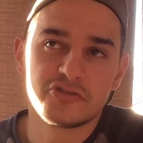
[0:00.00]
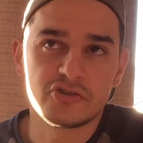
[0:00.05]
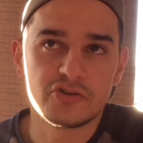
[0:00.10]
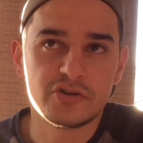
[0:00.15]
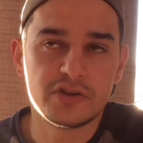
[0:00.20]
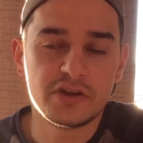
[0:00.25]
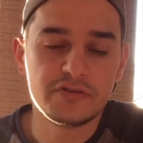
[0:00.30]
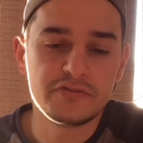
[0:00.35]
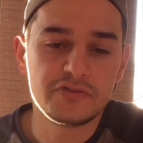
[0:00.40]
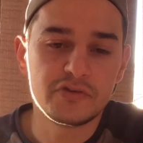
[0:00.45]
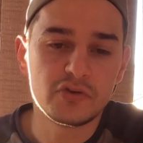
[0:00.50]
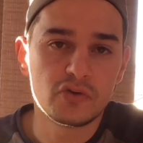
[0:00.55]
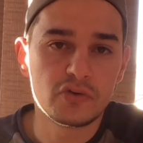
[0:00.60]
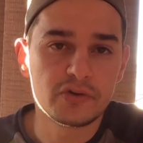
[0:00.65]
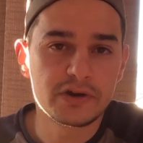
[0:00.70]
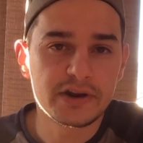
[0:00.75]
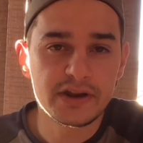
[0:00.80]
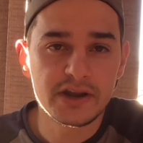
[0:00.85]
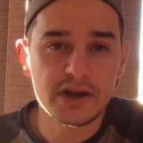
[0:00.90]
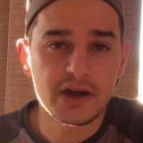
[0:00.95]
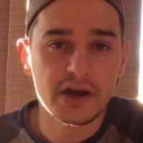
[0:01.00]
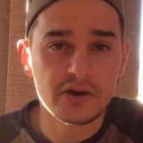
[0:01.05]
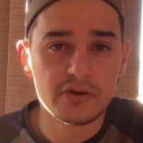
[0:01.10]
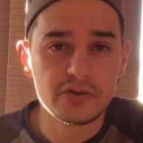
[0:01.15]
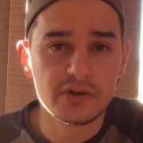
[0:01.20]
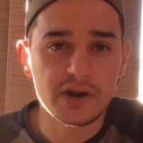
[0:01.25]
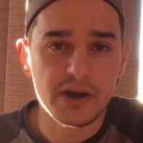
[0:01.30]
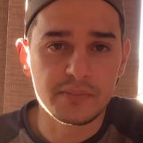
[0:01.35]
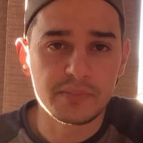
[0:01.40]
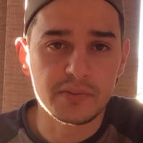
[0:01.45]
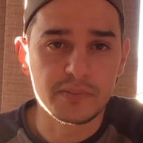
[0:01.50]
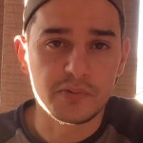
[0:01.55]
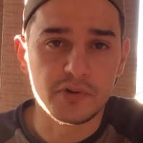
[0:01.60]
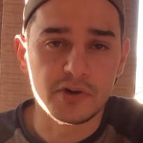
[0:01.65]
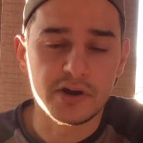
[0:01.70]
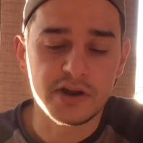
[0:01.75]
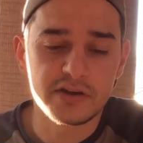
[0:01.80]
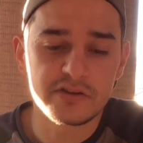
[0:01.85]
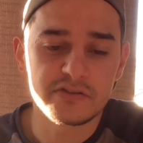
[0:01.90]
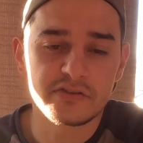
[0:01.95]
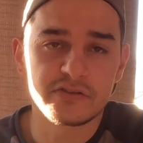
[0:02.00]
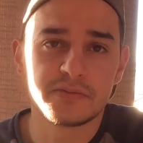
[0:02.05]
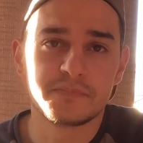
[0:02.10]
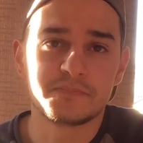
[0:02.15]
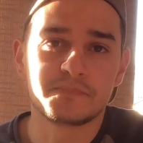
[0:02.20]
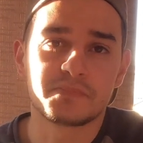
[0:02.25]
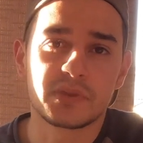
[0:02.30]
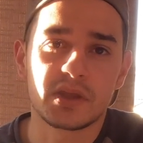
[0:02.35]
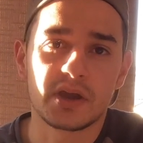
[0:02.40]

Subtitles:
So if you already own Apple products,